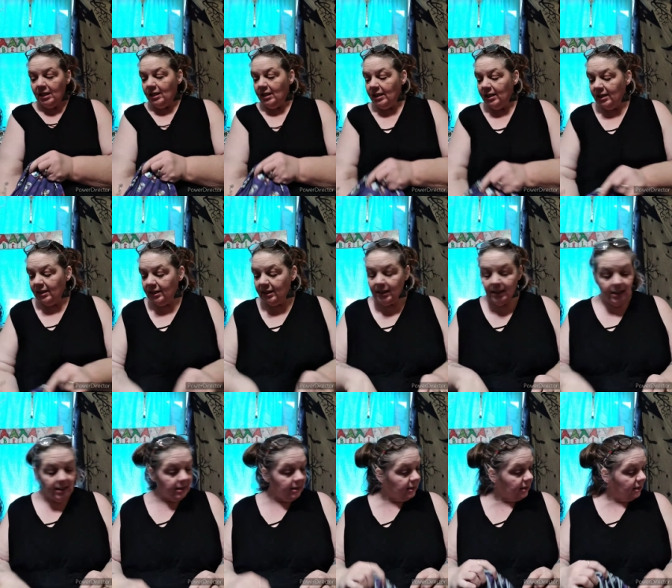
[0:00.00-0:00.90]
This
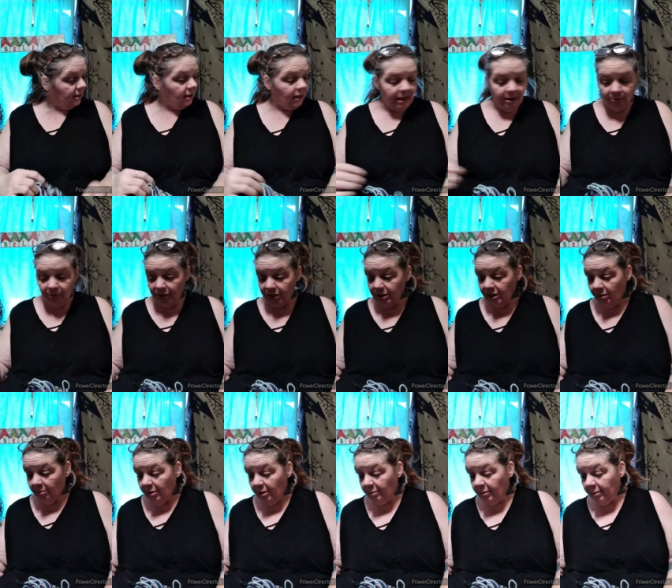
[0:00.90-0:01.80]
is in, I've been
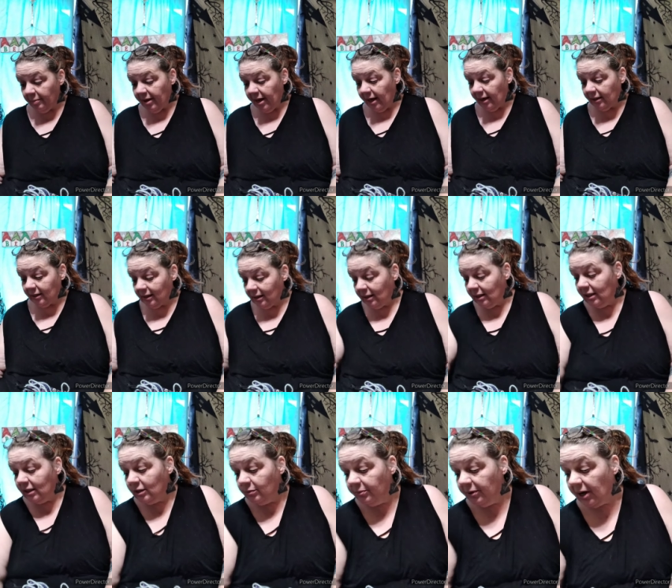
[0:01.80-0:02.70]
talking about my bags.
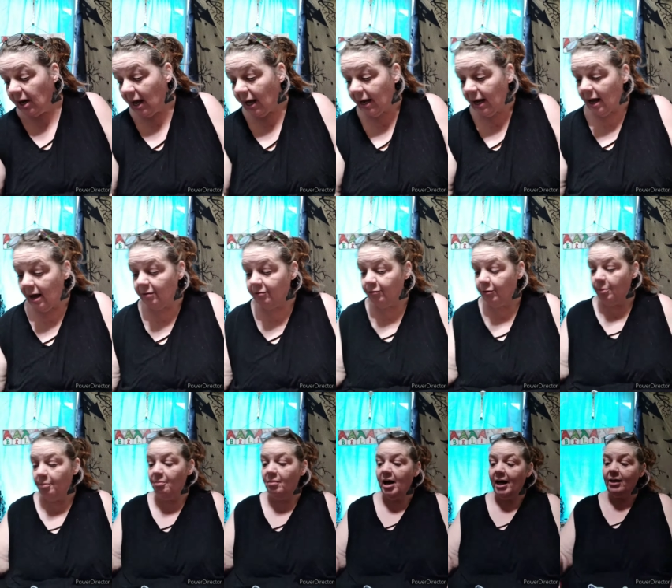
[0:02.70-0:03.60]
This one I got
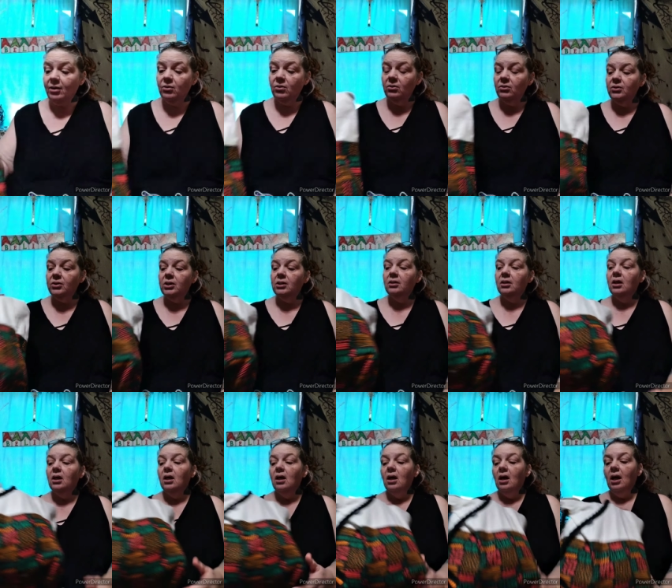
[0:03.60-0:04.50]
from Michael's.
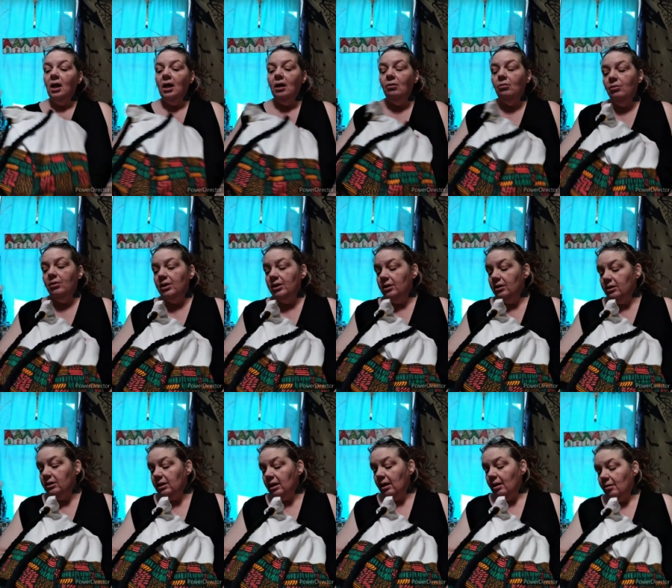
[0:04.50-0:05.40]
It
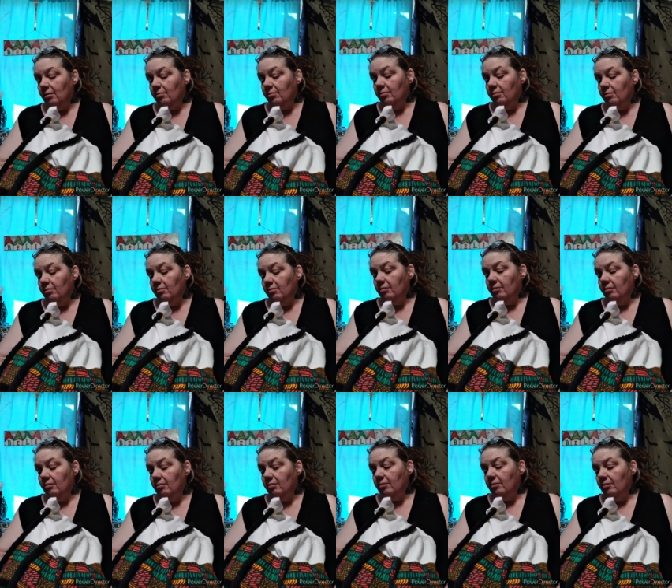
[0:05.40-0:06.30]
was
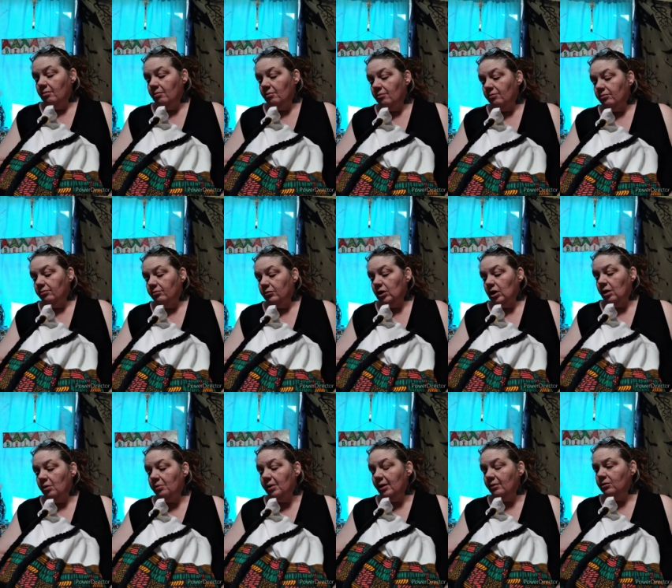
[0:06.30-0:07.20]

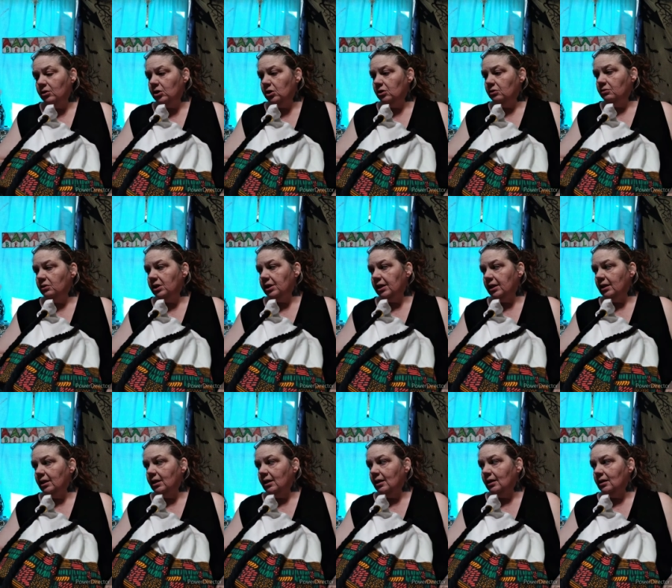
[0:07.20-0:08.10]
around
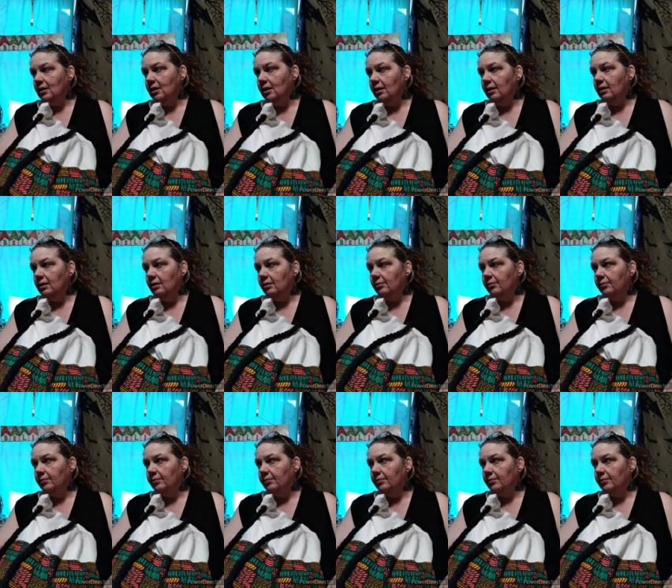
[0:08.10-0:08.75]
Juneteenth, I think.